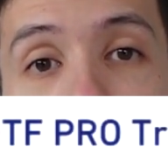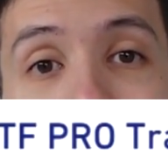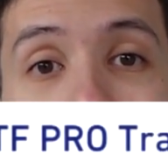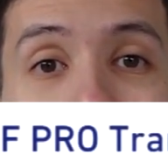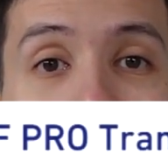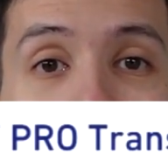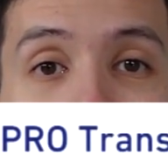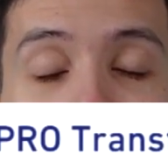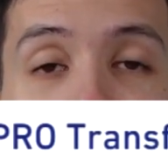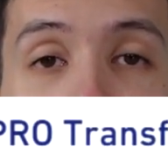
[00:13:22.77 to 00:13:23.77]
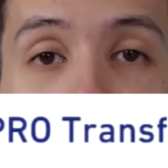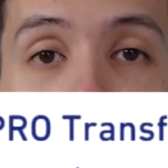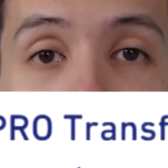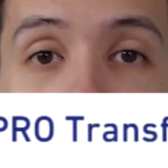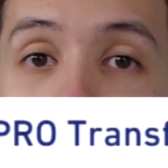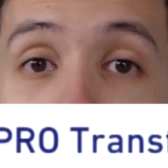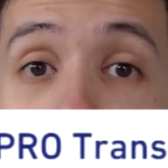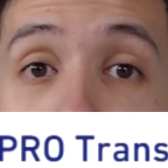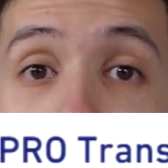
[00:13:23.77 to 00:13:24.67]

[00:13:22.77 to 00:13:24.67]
the Easy DTF Pro, which is